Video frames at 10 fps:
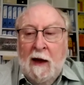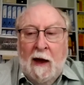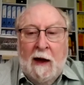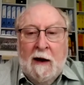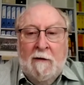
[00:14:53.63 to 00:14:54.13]

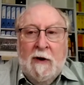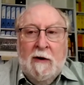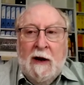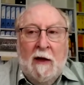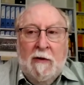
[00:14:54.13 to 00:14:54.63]
And I've no
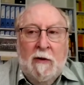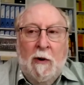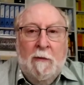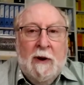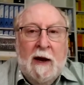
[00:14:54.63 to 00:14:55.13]
doubt that the
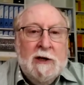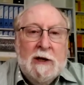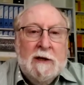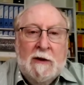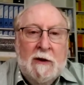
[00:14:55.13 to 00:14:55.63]

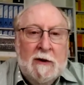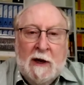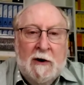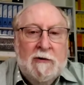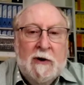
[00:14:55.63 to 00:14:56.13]
populations in those
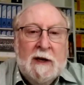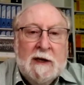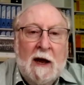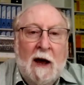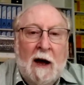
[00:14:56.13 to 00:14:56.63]

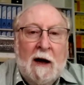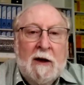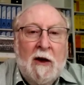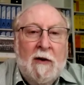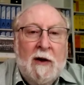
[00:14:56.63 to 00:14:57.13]
countries are
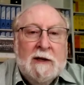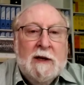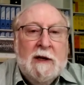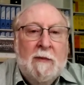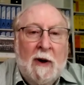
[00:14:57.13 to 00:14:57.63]
going
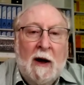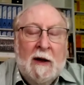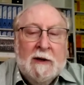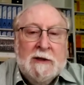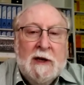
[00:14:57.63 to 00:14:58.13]
to
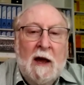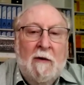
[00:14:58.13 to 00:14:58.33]
demand